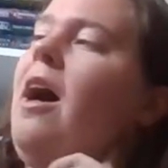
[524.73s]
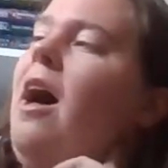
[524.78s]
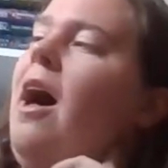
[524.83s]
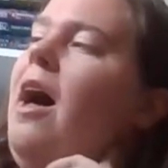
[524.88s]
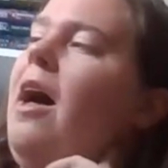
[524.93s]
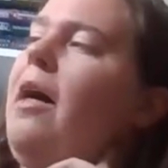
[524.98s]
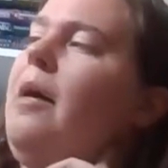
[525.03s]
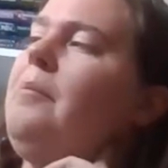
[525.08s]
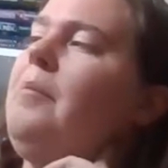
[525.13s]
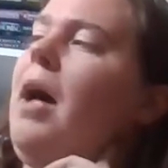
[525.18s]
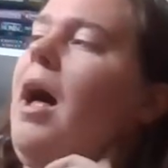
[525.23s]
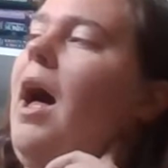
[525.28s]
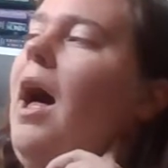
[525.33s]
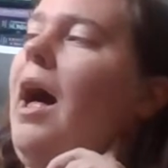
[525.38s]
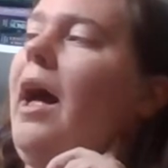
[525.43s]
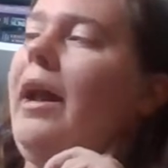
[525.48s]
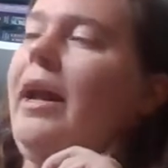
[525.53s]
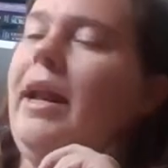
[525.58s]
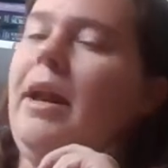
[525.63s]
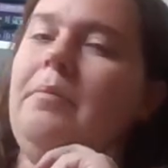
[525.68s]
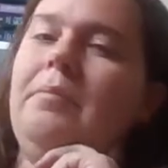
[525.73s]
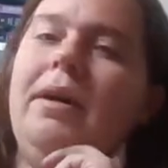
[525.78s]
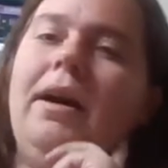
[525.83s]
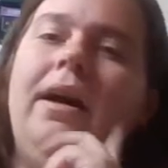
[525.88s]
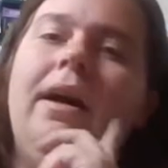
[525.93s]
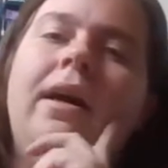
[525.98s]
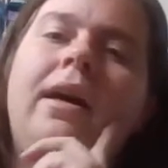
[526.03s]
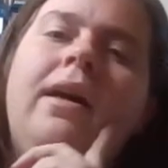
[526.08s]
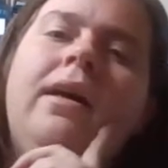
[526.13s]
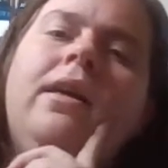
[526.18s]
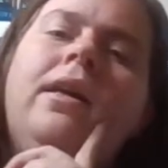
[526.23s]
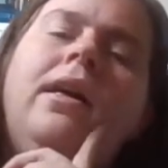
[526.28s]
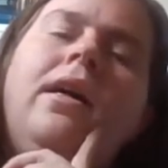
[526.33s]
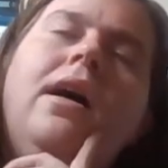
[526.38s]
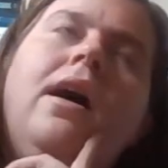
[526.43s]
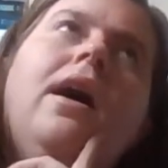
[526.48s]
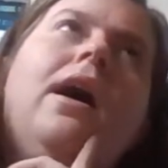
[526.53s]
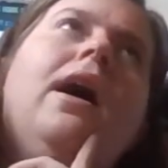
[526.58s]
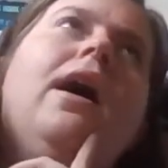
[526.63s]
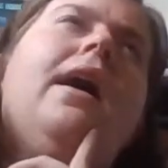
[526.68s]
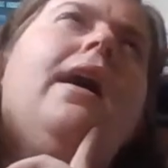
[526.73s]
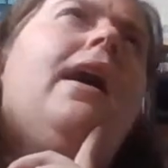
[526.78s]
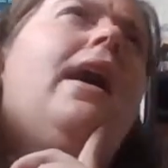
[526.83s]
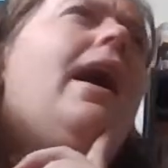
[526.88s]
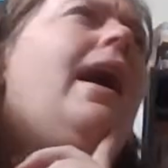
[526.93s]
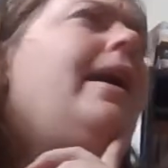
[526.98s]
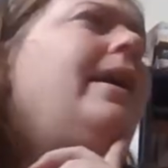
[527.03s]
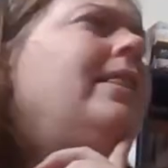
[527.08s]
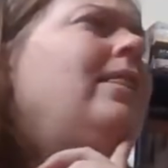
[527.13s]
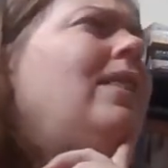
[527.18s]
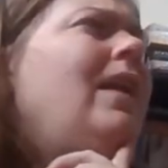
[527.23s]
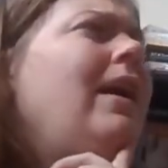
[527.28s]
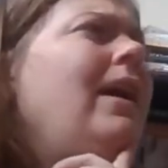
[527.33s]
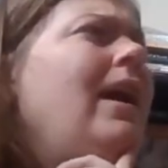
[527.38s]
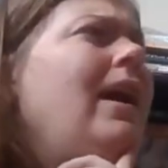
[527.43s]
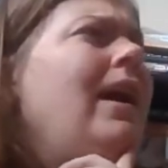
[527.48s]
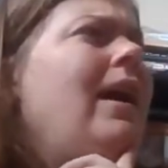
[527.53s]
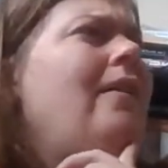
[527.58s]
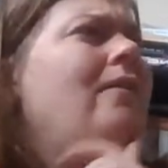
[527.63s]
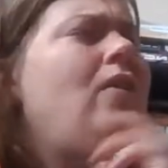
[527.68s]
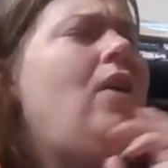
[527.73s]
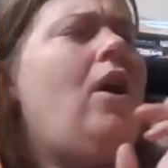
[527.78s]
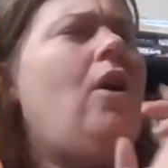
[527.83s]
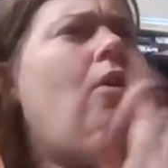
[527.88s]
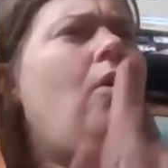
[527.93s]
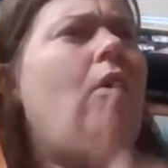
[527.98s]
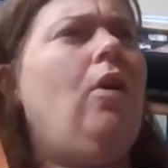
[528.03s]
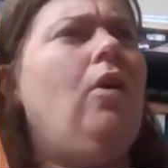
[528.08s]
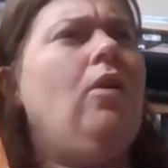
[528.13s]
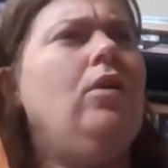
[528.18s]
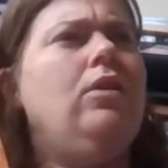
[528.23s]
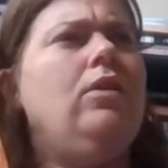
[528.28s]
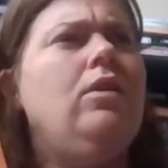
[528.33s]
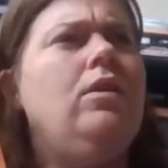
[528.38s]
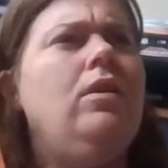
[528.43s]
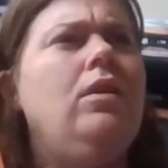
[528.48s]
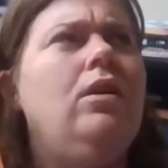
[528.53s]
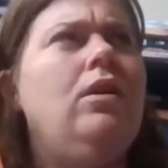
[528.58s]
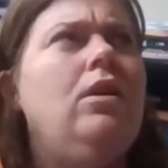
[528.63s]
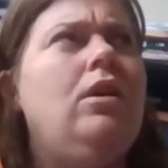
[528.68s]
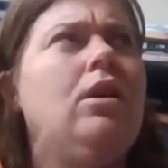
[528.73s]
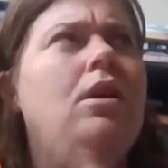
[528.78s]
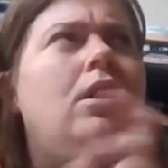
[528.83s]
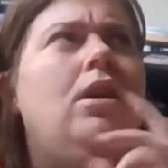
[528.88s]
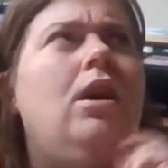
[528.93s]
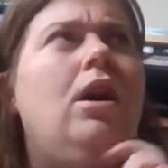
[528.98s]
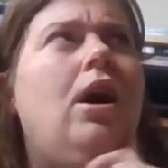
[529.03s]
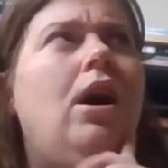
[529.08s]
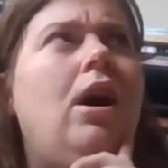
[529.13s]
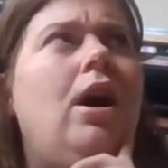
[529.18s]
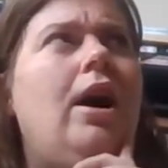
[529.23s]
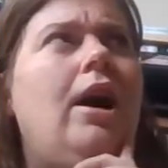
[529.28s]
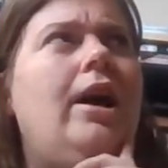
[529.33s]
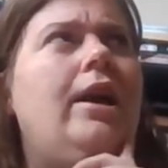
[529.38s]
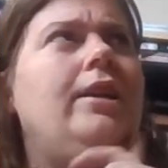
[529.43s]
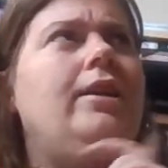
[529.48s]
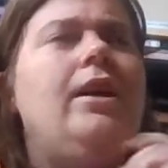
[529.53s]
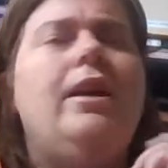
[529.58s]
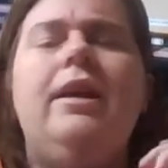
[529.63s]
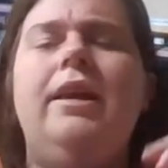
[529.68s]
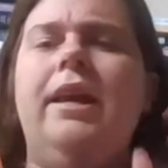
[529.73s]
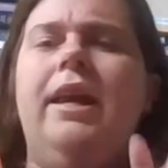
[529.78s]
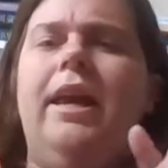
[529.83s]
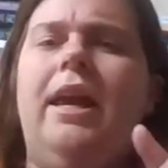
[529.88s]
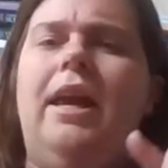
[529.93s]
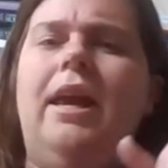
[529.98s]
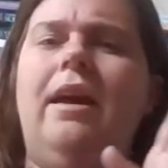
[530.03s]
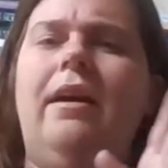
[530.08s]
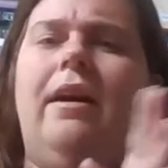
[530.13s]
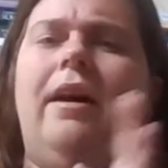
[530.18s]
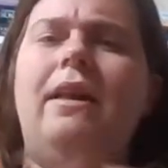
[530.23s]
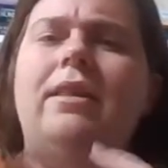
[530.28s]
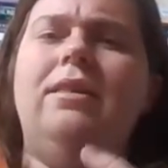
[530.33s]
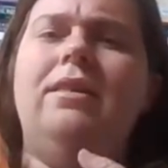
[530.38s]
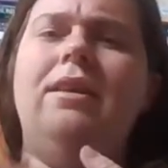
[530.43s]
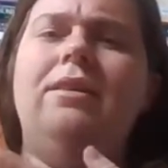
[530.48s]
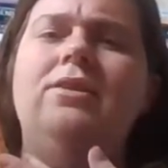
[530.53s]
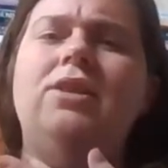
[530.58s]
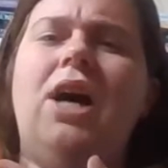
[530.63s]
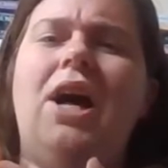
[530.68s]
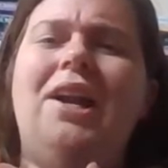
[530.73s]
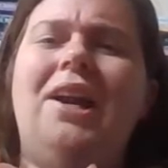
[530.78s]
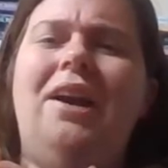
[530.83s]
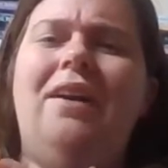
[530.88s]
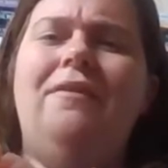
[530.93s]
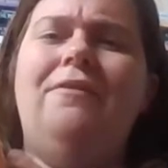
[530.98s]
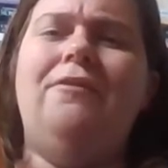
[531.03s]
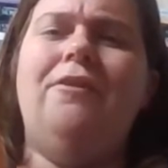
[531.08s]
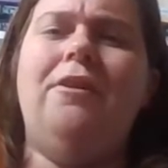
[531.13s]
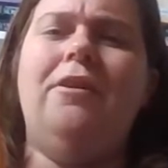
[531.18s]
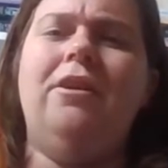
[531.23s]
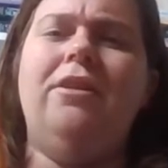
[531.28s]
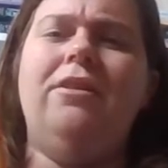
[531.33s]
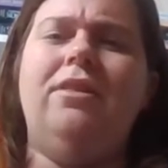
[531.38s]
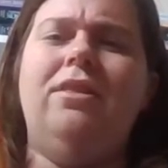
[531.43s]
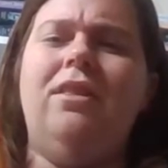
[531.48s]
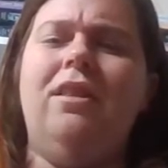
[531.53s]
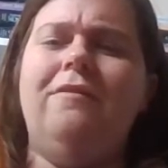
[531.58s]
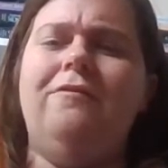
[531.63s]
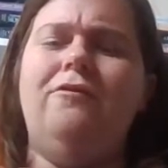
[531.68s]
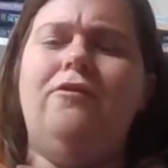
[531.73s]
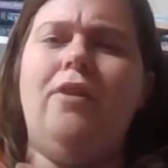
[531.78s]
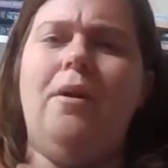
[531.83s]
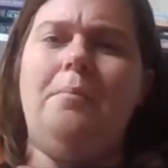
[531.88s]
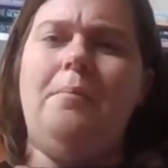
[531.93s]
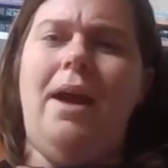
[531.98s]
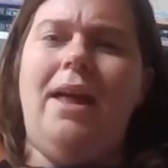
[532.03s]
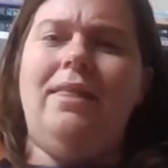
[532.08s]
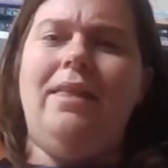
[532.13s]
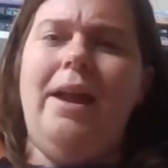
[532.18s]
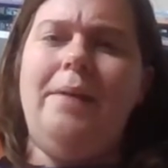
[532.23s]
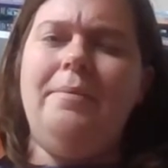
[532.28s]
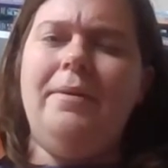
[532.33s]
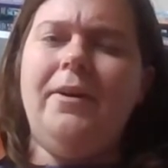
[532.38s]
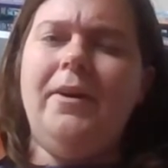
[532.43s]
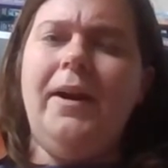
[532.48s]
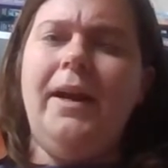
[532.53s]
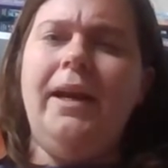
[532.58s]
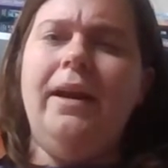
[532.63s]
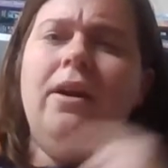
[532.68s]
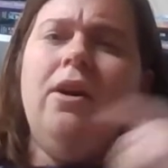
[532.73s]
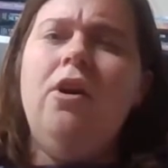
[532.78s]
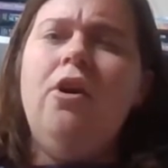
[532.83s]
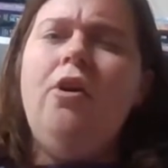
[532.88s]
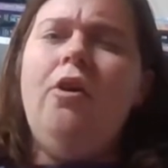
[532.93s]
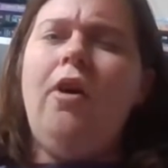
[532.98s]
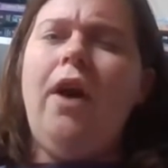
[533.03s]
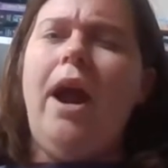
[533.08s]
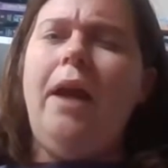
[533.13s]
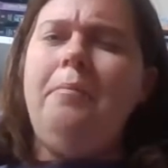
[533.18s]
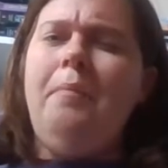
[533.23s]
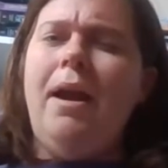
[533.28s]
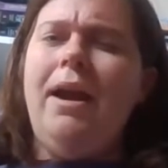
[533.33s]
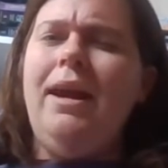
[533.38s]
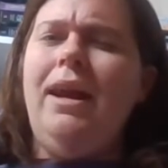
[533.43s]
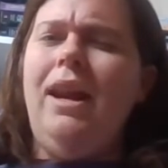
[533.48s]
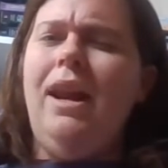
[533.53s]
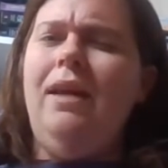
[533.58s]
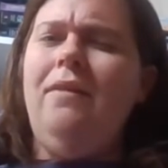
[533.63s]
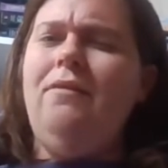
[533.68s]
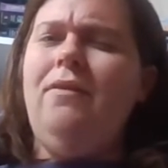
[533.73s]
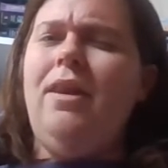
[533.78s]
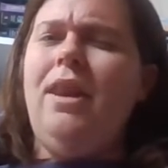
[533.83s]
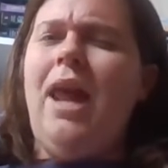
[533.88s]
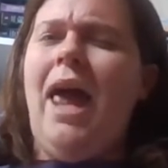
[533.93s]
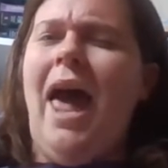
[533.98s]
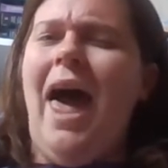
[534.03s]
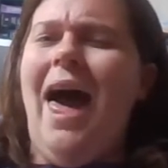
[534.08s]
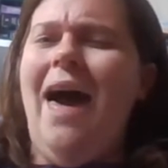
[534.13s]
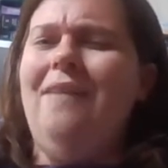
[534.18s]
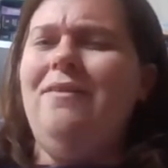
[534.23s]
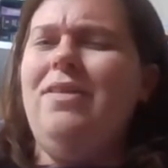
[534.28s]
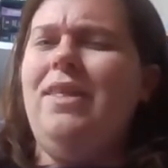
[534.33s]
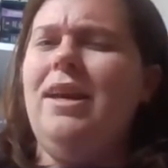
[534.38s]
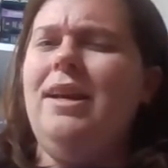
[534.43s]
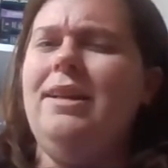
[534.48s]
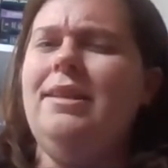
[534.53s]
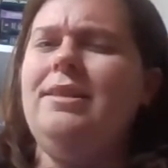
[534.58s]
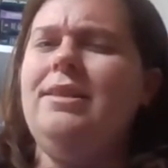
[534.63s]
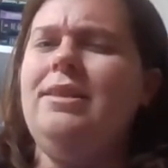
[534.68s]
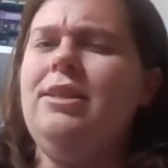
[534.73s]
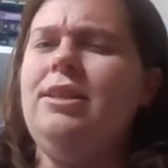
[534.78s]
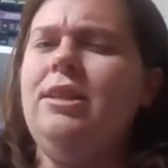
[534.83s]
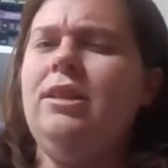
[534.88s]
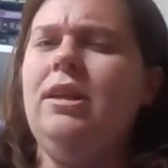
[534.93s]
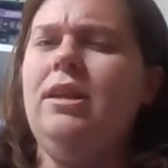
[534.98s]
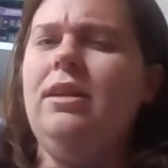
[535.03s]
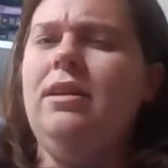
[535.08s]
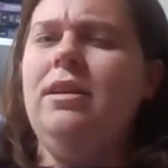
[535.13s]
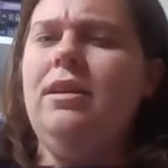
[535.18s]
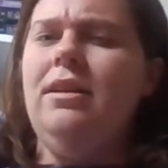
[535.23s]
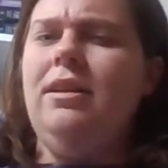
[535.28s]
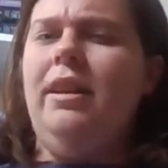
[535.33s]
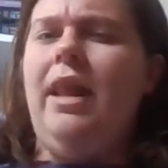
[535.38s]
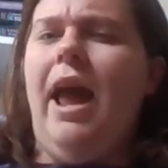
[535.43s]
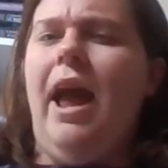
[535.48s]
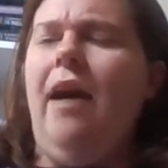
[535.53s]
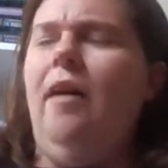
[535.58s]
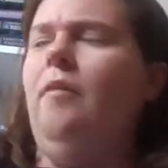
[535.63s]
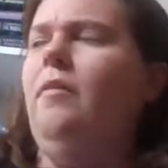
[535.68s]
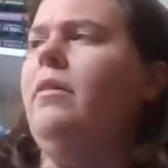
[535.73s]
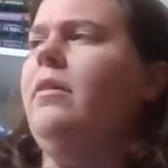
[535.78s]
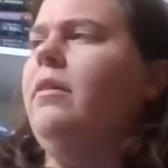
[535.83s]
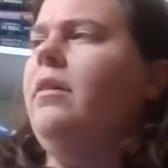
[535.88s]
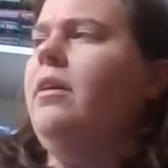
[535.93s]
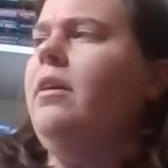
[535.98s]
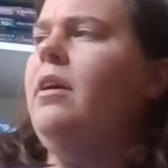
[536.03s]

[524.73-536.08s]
Um, I am the. Uh, I think I have a hold on uh, this audio for from my library, or I might even have this now.